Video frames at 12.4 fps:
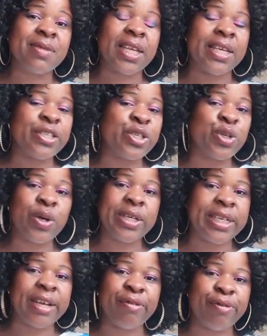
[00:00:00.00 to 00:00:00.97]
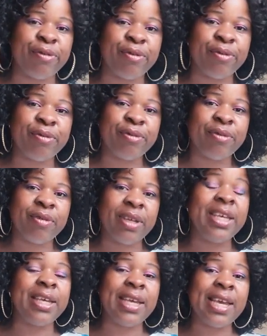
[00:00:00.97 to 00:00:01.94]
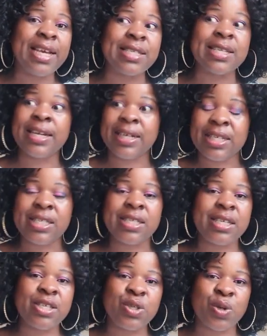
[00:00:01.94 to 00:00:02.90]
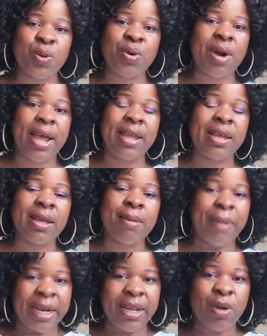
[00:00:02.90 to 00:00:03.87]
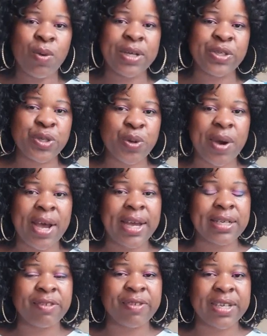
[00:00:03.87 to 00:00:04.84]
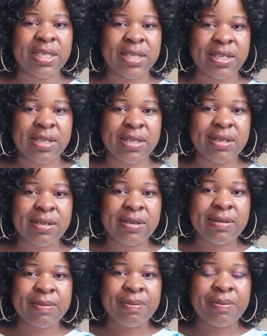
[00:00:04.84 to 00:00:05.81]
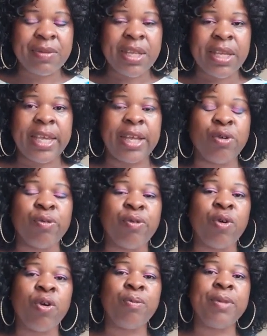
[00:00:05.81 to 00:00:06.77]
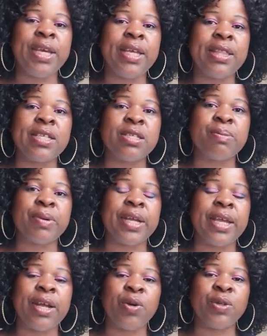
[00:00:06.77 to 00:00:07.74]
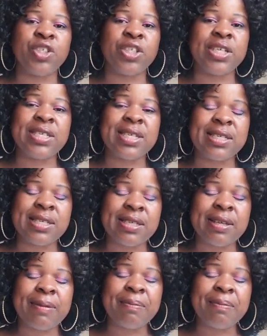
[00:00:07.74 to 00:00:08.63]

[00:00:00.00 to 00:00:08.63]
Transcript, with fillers: He's not deaf. He hears and he sees your cry, but he wants your heart first. Can you follow me in this prayer, Lord Jesus?